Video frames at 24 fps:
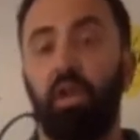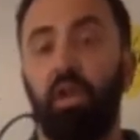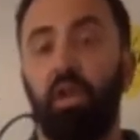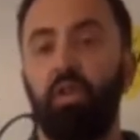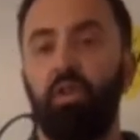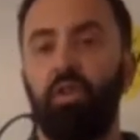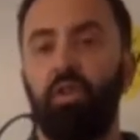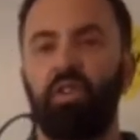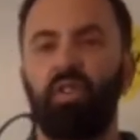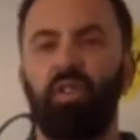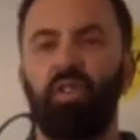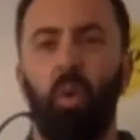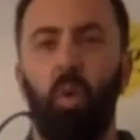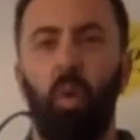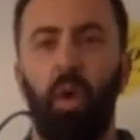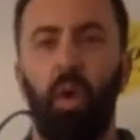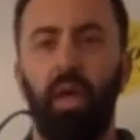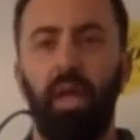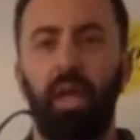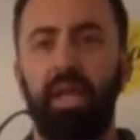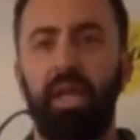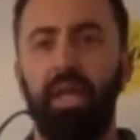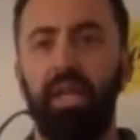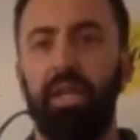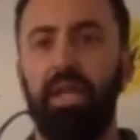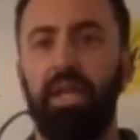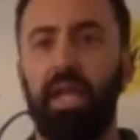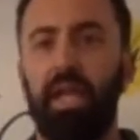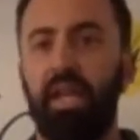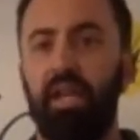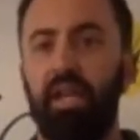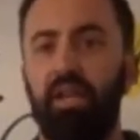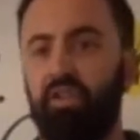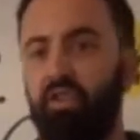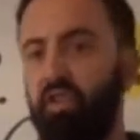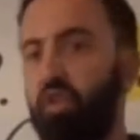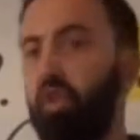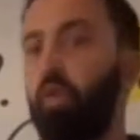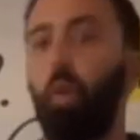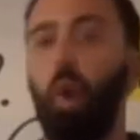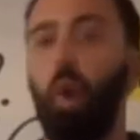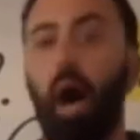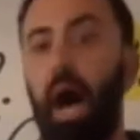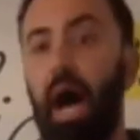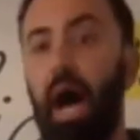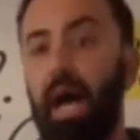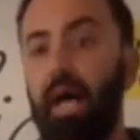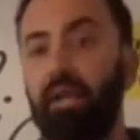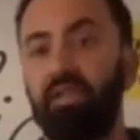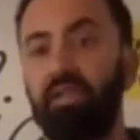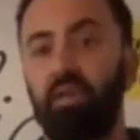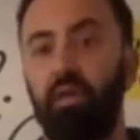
You just don't want to get it too hot.